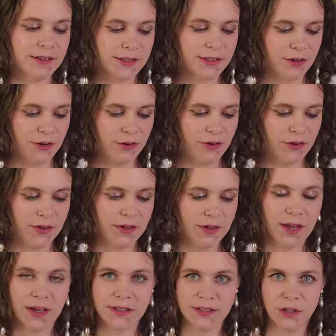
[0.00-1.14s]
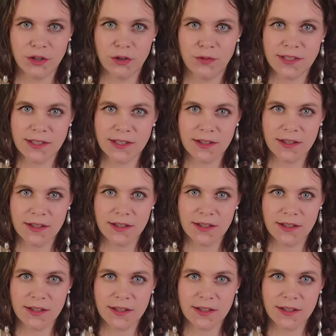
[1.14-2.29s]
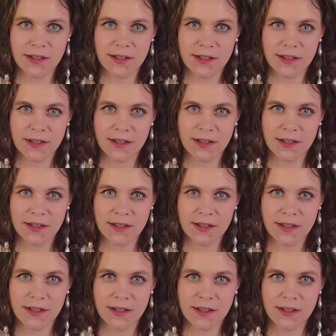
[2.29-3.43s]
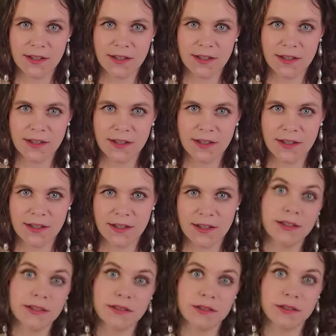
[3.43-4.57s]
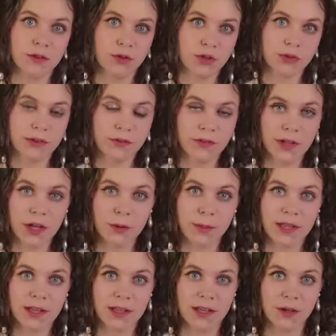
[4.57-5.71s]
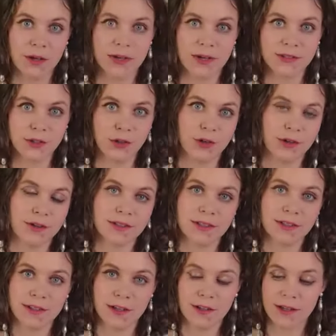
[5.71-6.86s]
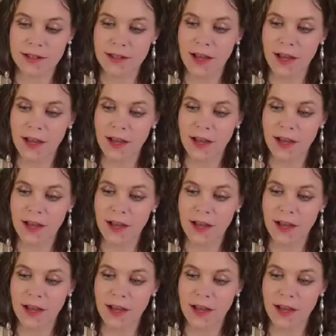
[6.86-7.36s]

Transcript: So as you know, recently I put out this keyword guide and I had a really nice short video about the keywords. So you can also take a look at that.